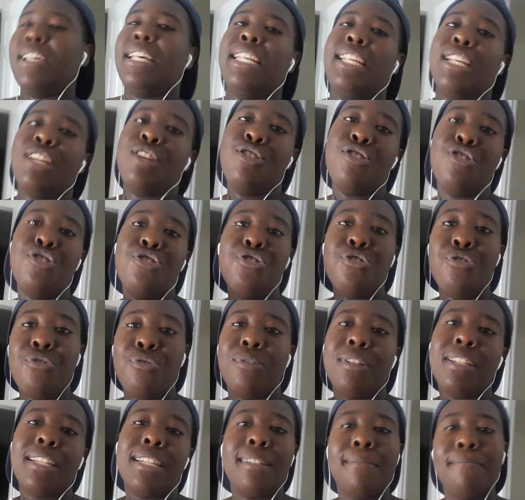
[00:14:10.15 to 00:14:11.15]
new
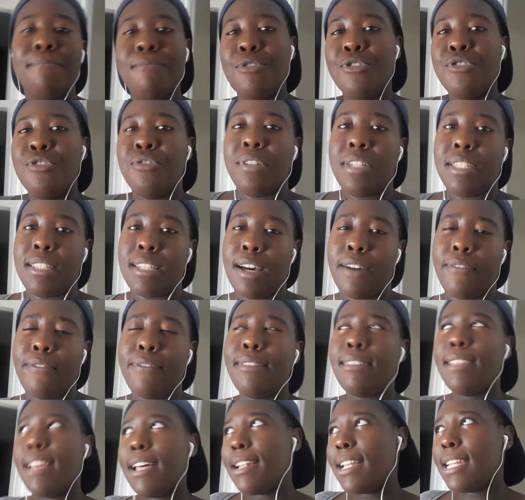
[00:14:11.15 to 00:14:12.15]
stuff.
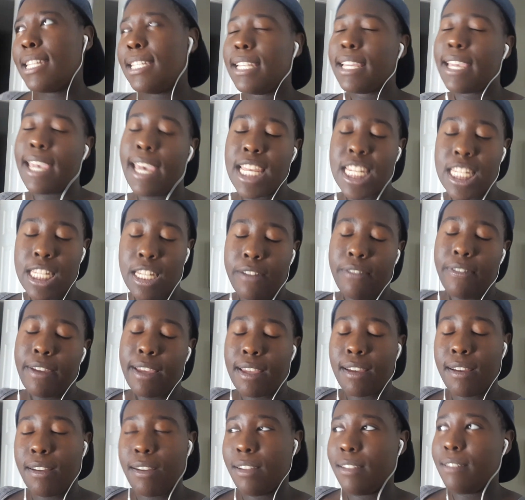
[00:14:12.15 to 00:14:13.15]
That's the case of
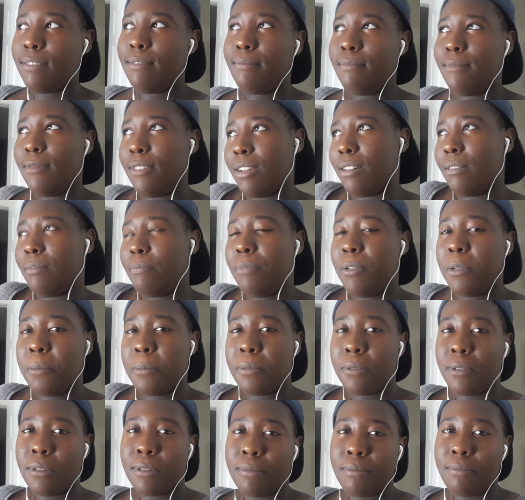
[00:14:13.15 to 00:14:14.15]
like,
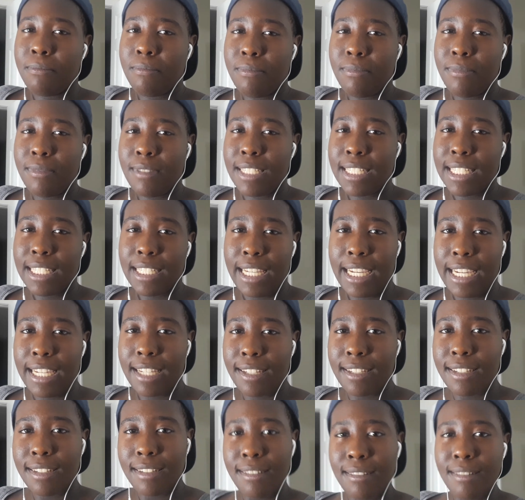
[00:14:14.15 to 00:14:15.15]
people just
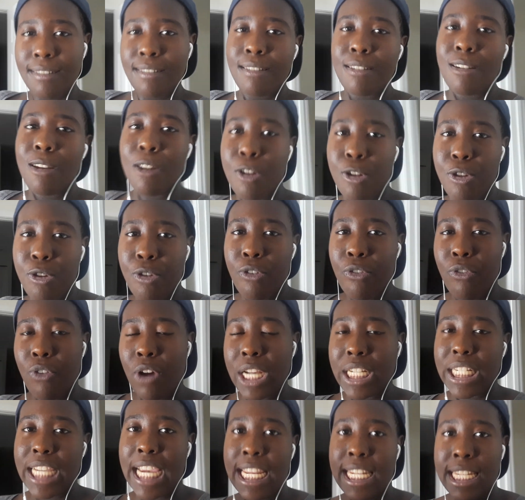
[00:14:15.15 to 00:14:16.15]
like new,
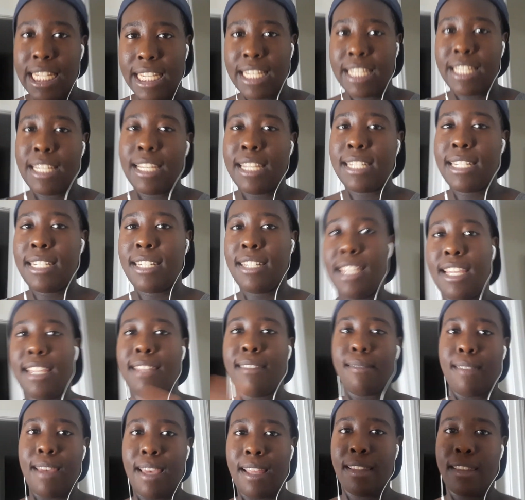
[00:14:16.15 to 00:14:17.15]
fresh ideas.
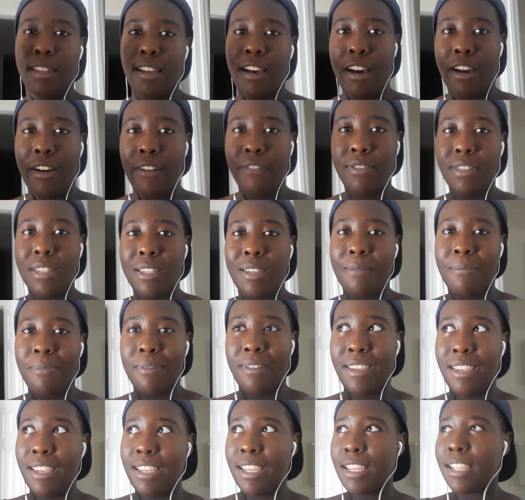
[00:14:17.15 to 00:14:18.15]
They love to
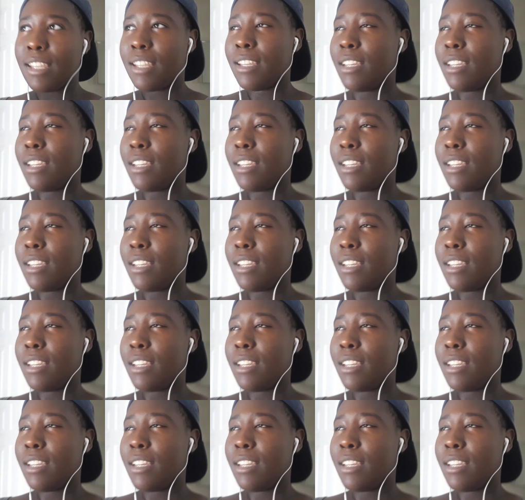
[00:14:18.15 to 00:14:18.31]
be,